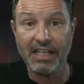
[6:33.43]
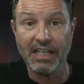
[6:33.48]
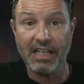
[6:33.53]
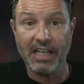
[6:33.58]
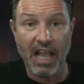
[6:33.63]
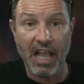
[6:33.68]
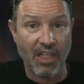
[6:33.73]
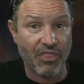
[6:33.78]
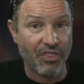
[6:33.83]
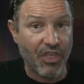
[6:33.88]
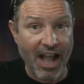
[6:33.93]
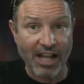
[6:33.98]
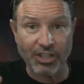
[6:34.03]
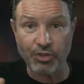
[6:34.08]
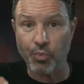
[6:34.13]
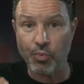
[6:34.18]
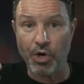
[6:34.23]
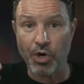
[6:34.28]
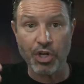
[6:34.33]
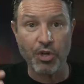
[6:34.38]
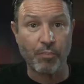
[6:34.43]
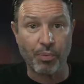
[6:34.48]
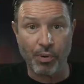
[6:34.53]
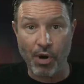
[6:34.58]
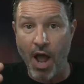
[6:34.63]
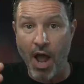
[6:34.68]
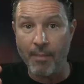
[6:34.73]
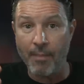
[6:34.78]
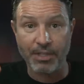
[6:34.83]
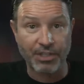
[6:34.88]
and that's where you
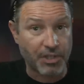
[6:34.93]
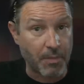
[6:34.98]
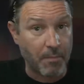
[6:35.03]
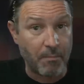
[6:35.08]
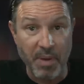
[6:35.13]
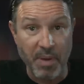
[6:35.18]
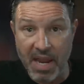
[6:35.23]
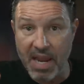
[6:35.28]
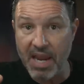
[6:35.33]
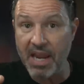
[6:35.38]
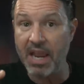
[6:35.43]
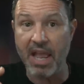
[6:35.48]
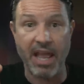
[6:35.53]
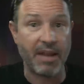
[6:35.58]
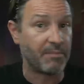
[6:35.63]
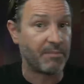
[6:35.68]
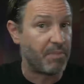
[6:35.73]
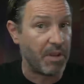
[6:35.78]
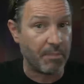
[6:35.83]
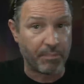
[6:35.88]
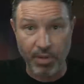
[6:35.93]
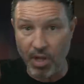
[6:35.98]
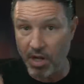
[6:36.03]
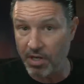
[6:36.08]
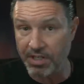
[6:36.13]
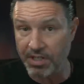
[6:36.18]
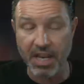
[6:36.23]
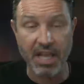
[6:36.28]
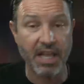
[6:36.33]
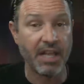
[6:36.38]
promise to be and be
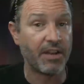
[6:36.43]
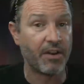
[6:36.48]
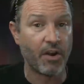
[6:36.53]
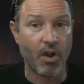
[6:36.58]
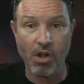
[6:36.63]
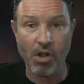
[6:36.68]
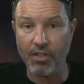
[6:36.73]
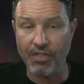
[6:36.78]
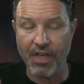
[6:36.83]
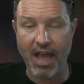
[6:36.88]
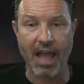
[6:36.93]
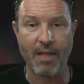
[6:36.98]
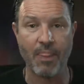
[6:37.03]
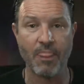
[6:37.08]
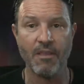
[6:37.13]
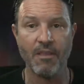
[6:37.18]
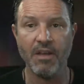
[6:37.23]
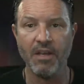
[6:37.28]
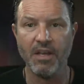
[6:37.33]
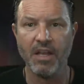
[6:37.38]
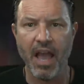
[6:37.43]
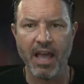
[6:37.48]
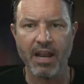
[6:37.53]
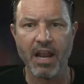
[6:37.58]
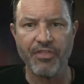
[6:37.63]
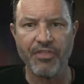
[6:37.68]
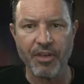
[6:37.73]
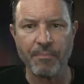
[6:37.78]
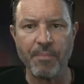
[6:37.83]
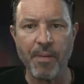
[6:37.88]
plugged in and all that. And I
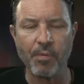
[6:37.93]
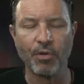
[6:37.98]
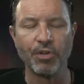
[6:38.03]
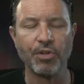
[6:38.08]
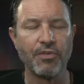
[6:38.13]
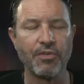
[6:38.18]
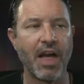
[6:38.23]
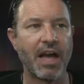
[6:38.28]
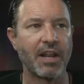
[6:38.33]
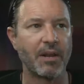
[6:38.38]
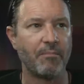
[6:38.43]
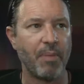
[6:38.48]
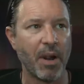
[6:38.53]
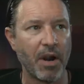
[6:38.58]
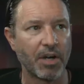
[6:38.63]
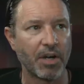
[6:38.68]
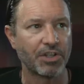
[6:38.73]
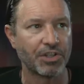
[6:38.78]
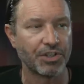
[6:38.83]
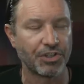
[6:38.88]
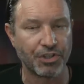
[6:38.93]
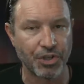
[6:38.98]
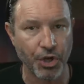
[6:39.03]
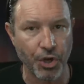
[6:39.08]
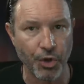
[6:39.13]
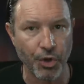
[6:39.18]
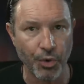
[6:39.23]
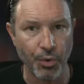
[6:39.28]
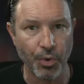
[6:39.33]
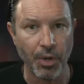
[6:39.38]
think people do that in parishes
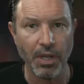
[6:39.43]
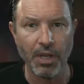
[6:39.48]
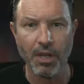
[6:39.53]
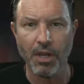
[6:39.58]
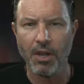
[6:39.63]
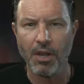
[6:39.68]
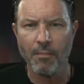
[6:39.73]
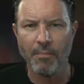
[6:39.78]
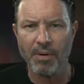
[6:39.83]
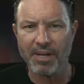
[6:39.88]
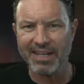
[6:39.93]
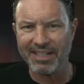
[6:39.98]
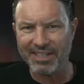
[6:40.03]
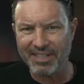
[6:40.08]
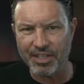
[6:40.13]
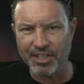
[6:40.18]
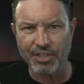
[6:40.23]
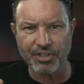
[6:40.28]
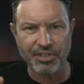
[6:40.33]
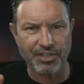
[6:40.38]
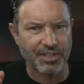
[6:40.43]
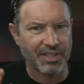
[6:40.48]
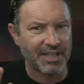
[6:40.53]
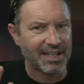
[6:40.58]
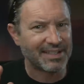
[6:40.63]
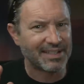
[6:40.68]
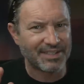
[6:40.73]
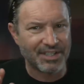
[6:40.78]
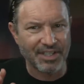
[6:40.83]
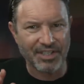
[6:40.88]
too, but it's just
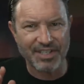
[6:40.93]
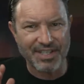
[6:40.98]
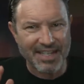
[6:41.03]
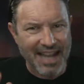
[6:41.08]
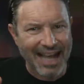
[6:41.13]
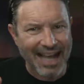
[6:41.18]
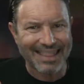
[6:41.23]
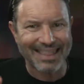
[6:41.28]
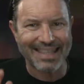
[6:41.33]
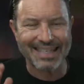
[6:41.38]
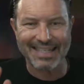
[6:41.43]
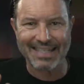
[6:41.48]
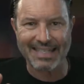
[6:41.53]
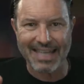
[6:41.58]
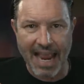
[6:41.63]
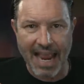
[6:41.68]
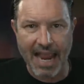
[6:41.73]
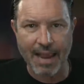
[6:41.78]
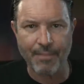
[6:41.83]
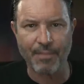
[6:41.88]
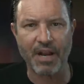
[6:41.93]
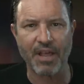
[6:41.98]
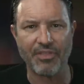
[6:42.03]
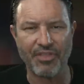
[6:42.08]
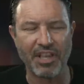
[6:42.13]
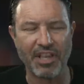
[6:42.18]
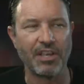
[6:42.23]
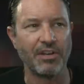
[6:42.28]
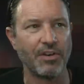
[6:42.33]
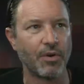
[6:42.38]
it's just not the same. And I
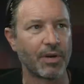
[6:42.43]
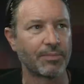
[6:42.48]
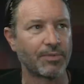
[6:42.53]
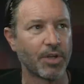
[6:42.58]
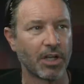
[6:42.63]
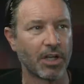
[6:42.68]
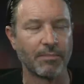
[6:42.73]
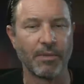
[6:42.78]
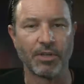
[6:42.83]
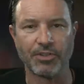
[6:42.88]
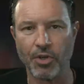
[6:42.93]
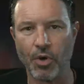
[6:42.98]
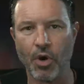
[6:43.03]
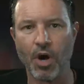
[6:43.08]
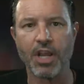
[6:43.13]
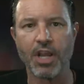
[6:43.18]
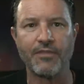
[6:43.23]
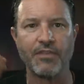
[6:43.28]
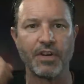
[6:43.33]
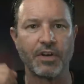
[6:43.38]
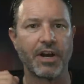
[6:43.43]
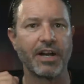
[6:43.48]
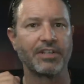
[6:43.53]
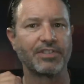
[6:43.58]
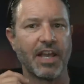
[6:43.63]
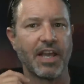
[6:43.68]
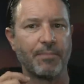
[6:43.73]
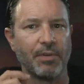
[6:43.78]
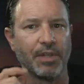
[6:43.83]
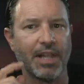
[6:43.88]
think you know what I'm talking about. So I'll give you a great
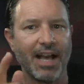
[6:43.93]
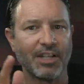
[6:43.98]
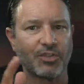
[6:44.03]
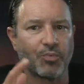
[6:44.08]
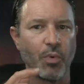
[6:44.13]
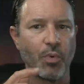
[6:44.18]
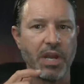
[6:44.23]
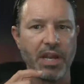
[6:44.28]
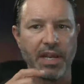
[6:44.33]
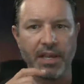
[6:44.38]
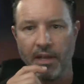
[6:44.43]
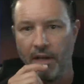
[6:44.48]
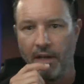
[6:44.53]
example. Last week,